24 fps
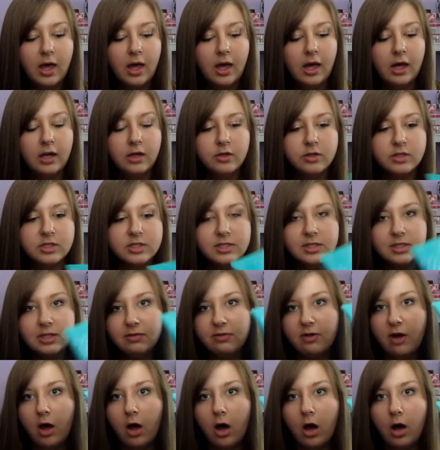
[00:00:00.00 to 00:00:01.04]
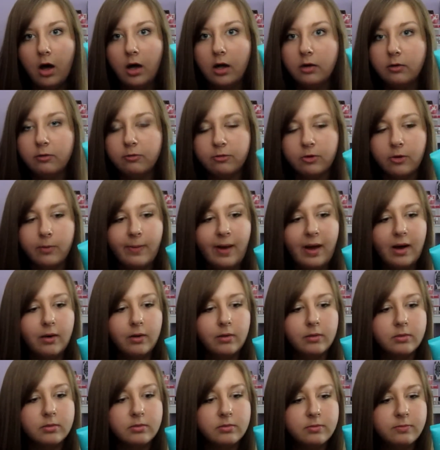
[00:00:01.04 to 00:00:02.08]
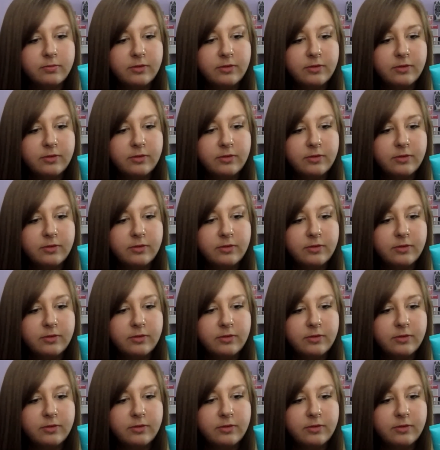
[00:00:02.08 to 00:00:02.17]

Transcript: And you just leave it on for about